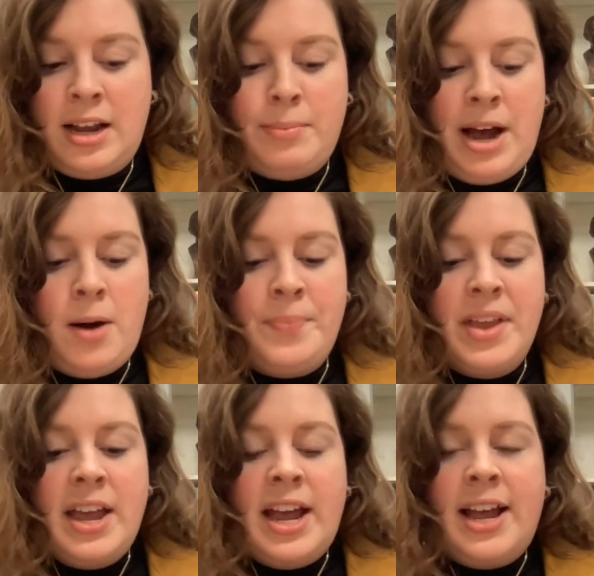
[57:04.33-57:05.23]
about.
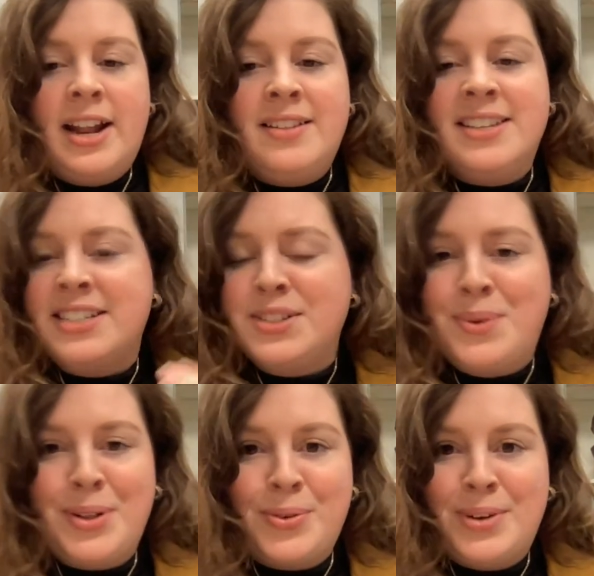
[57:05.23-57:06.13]
And this is
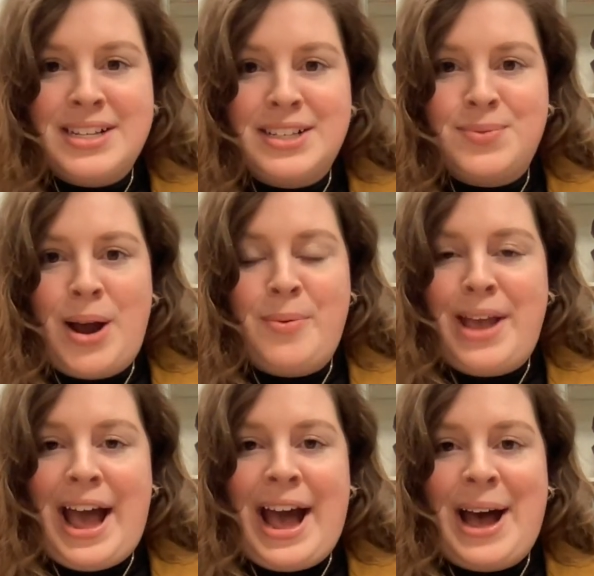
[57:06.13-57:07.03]
one of the reasons why we
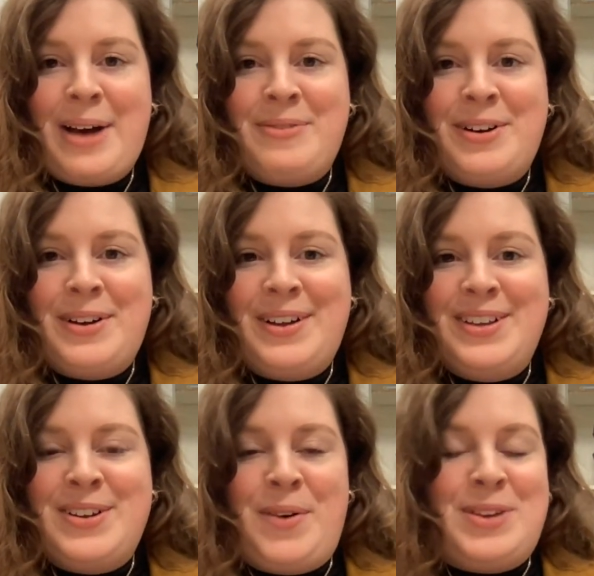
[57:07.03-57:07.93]
have,
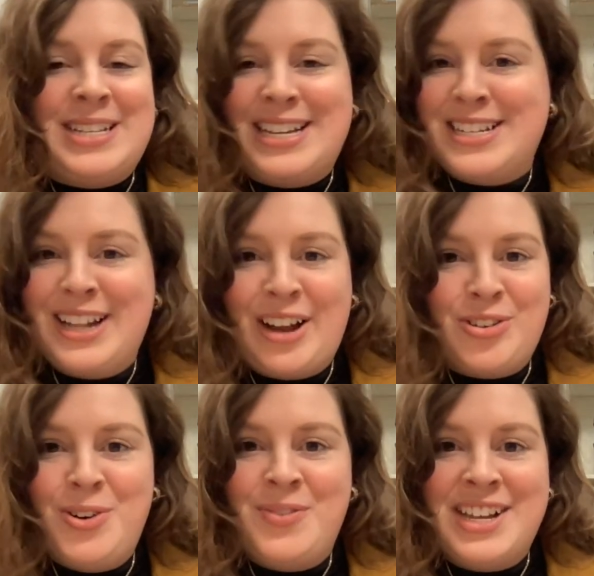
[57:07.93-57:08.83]
you know, these
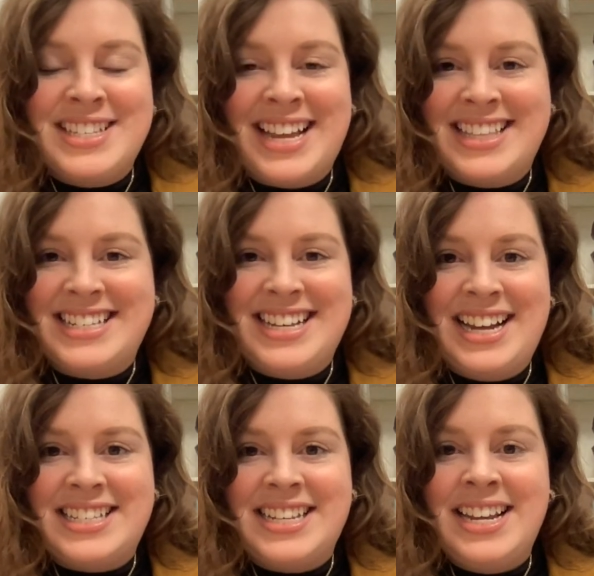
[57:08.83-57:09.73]
intellectual events at the
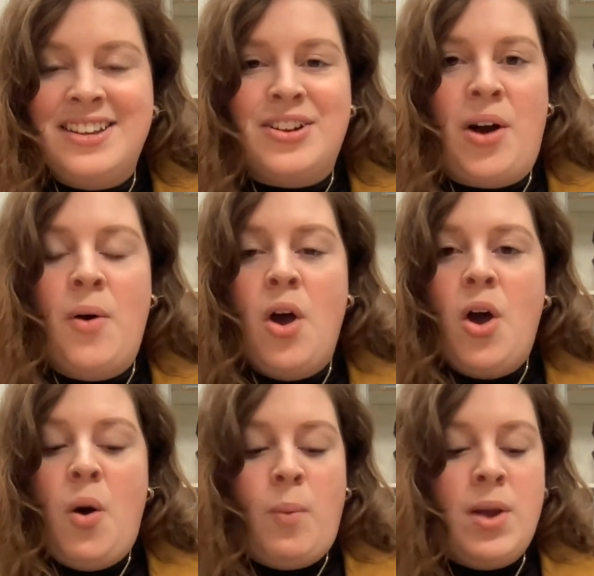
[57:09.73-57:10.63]
CIC. You know,
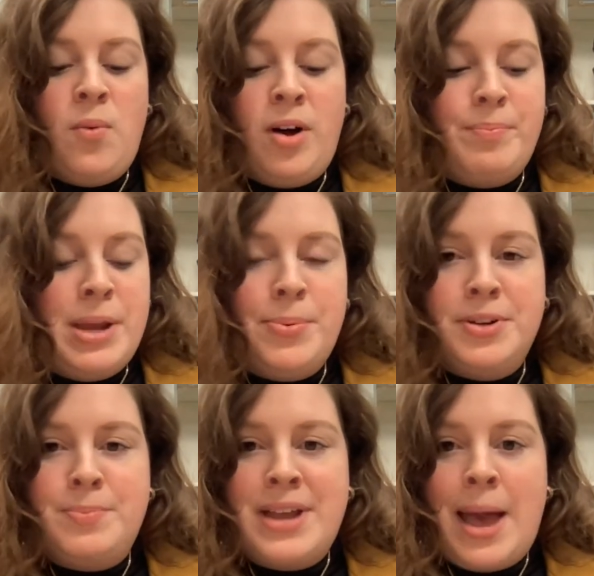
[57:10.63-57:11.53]
we want people
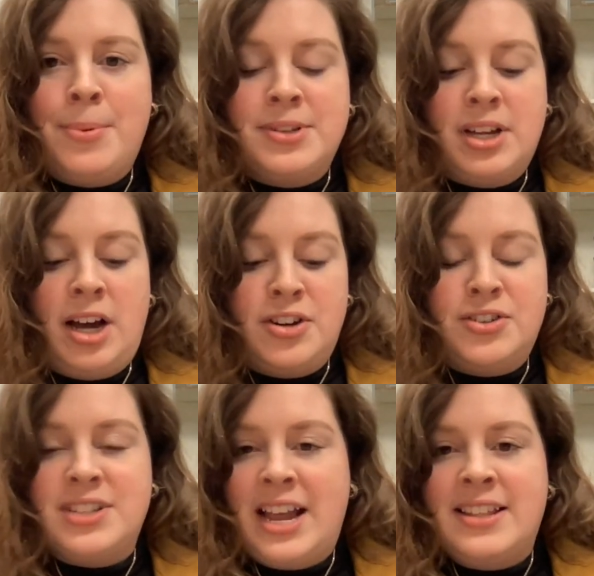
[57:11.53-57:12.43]
to be able to
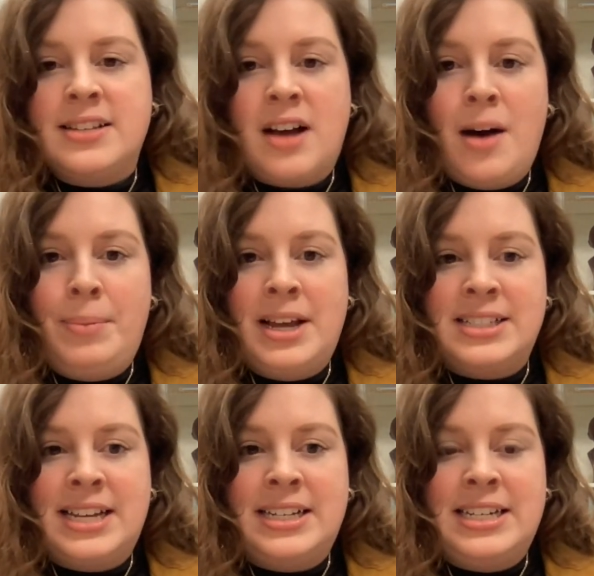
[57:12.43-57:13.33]
understand these
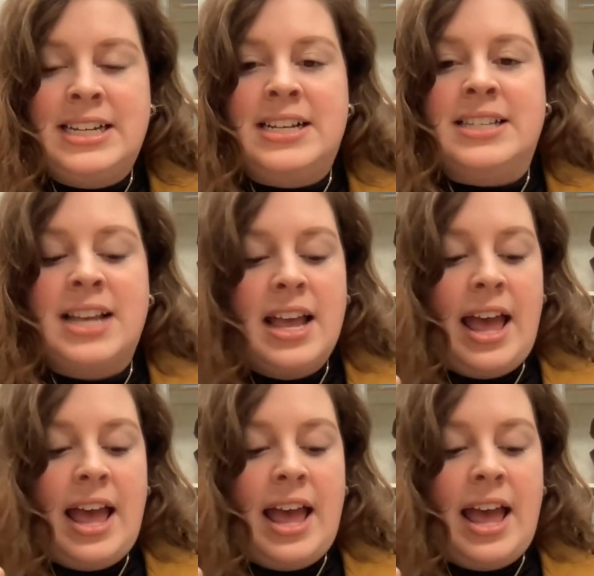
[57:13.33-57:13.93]
complex ideas